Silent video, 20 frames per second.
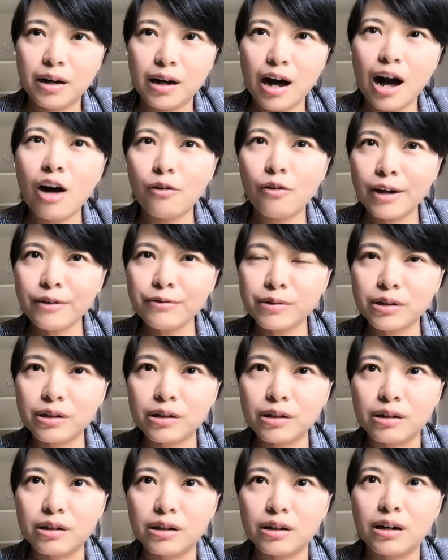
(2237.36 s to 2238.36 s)

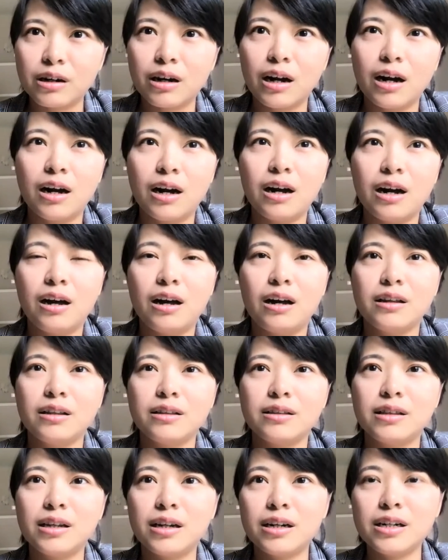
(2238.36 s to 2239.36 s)
however,
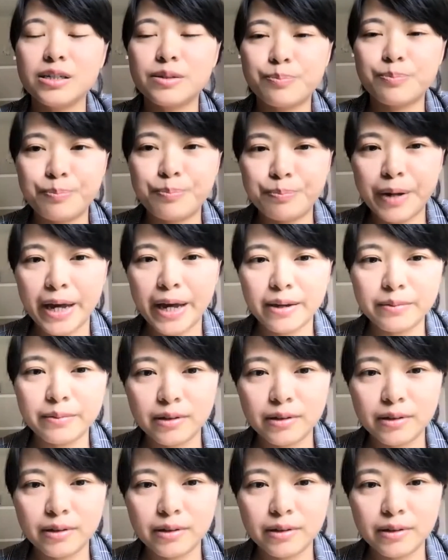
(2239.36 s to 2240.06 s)
there's pay,